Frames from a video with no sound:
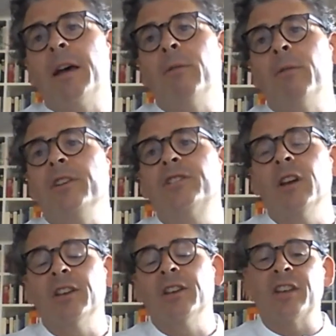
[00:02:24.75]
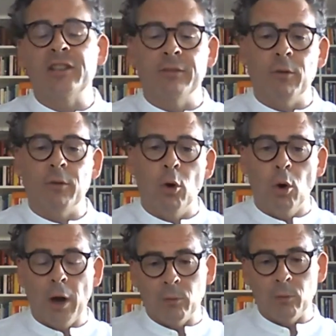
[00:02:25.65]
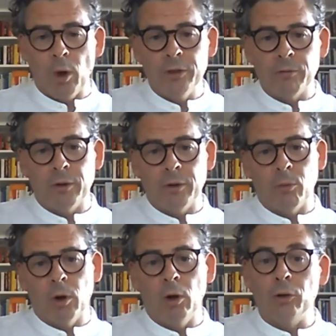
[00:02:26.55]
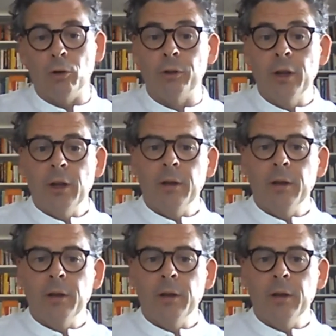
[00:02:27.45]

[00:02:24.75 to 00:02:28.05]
there is a sense of awe and wonder at the world